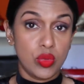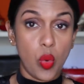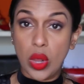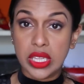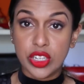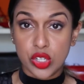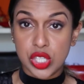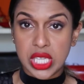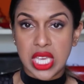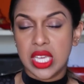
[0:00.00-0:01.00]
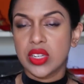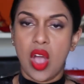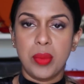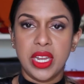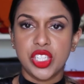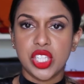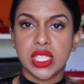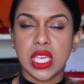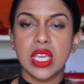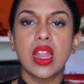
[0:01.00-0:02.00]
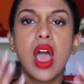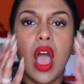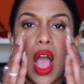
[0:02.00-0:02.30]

oilier skin, combination skin.